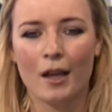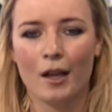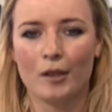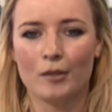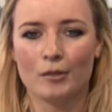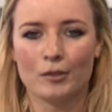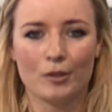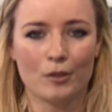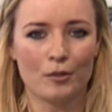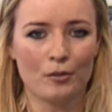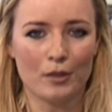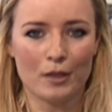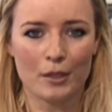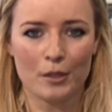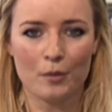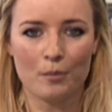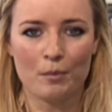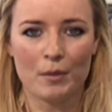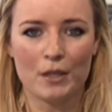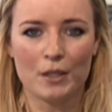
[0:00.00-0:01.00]
So a really
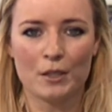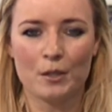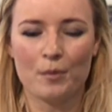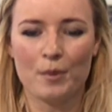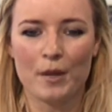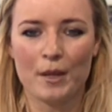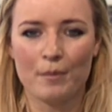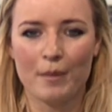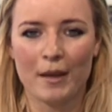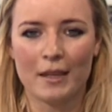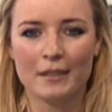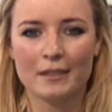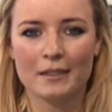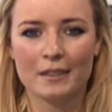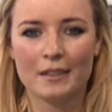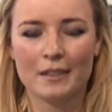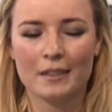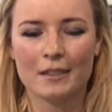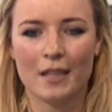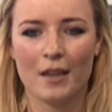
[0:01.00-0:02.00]
good picture being
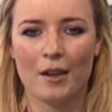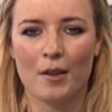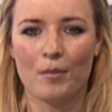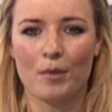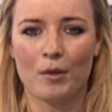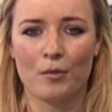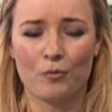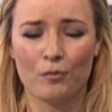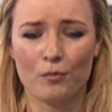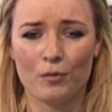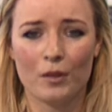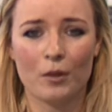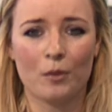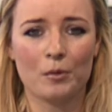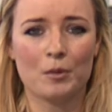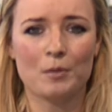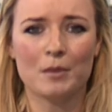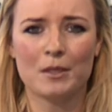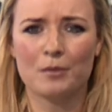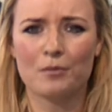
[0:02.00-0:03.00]
painted, and
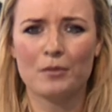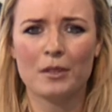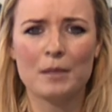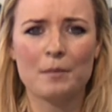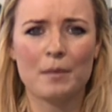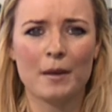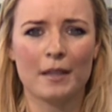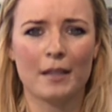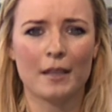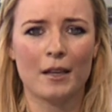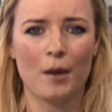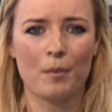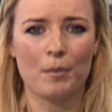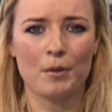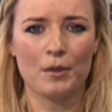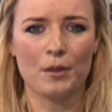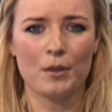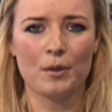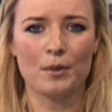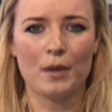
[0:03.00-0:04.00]
optimism really picking up
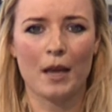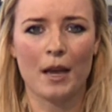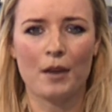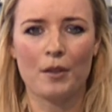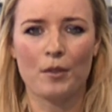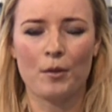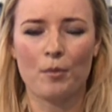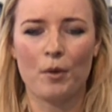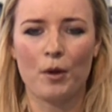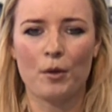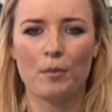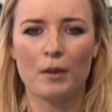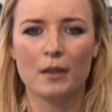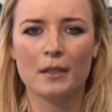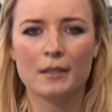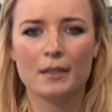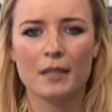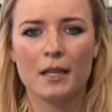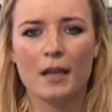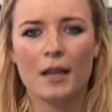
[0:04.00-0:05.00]
in the UK at the
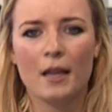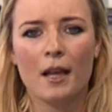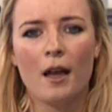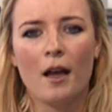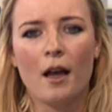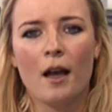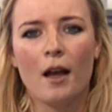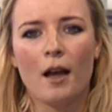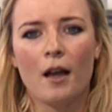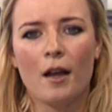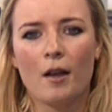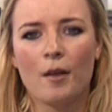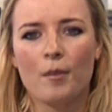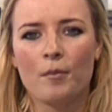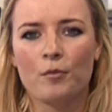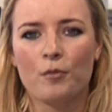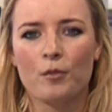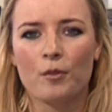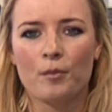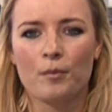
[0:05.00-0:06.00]
moment.
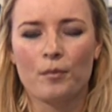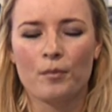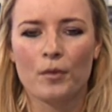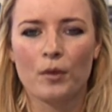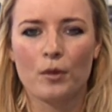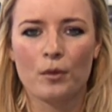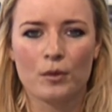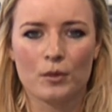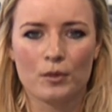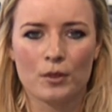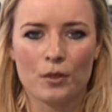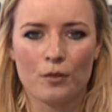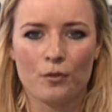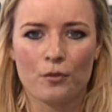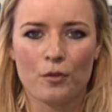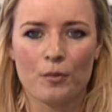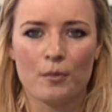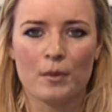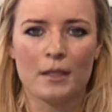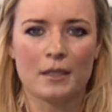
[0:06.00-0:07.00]
From
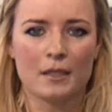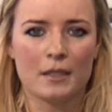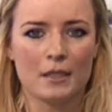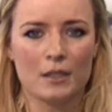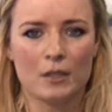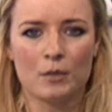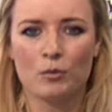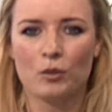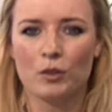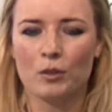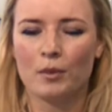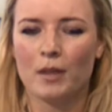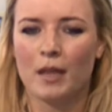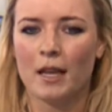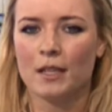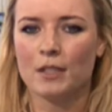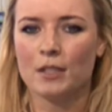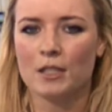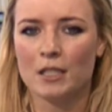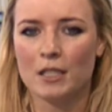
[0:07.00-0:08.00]
Italy this morning we
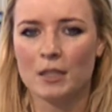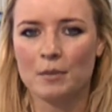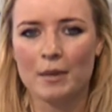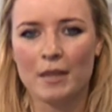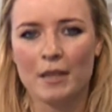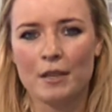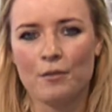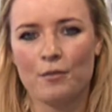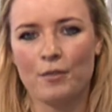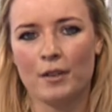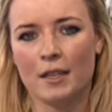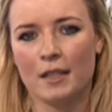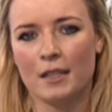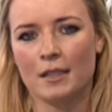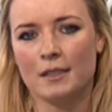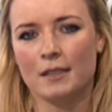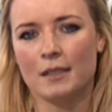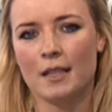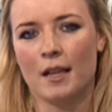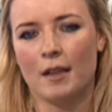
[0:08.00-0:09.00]
had GDP
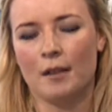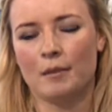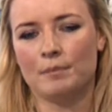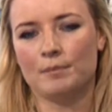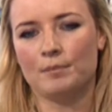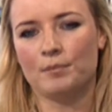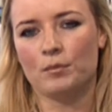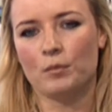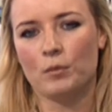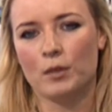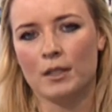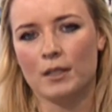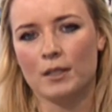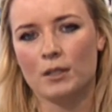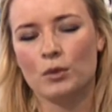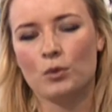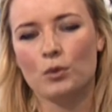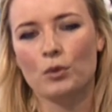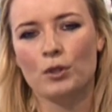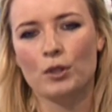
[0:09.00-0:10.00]
figures. We
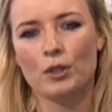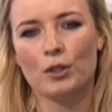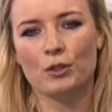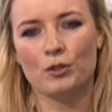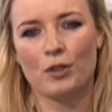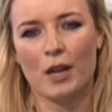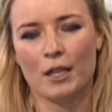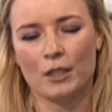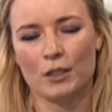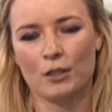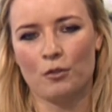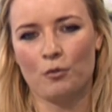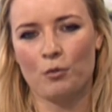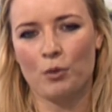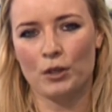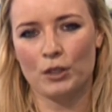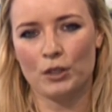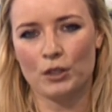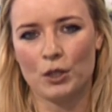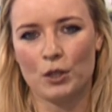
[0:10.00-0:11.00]
saw the contraction of
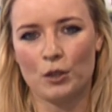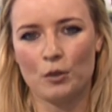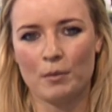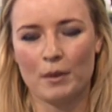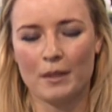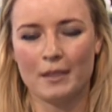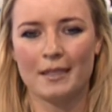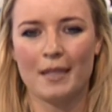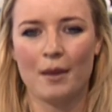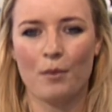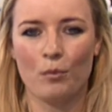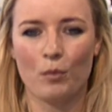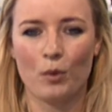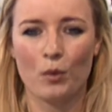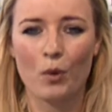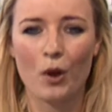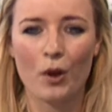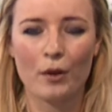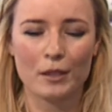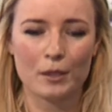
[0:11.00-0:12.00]
0.2%. We
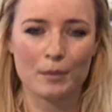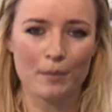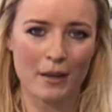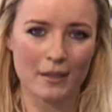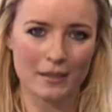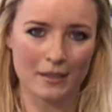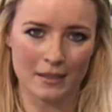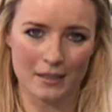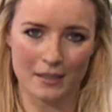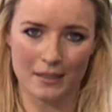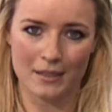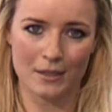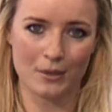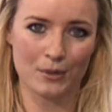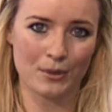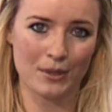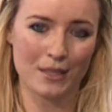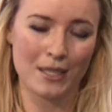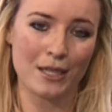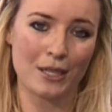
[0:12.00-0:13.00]
were expecting to
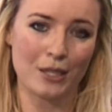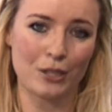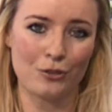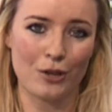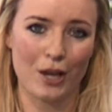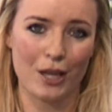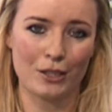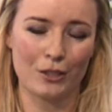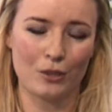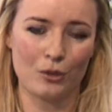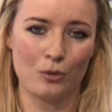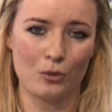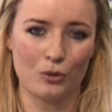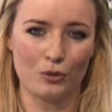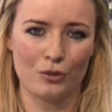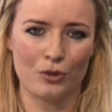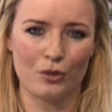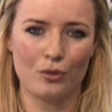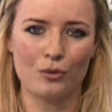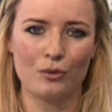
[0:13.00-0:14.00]
still see a contraction
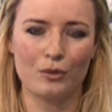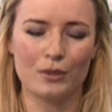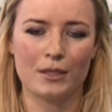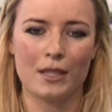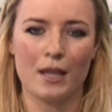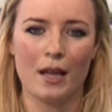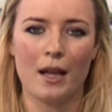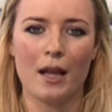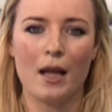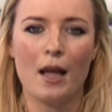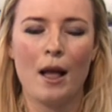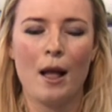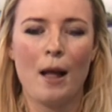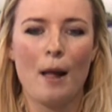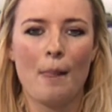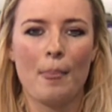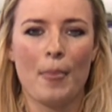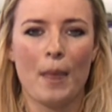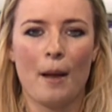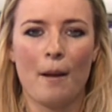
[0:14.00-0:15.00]
quarter on quarter,
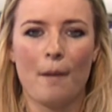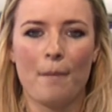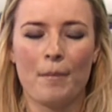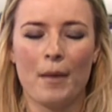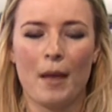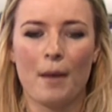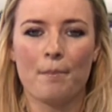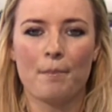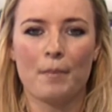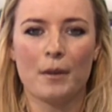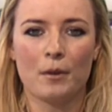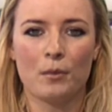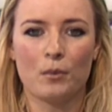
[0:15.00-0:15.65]
but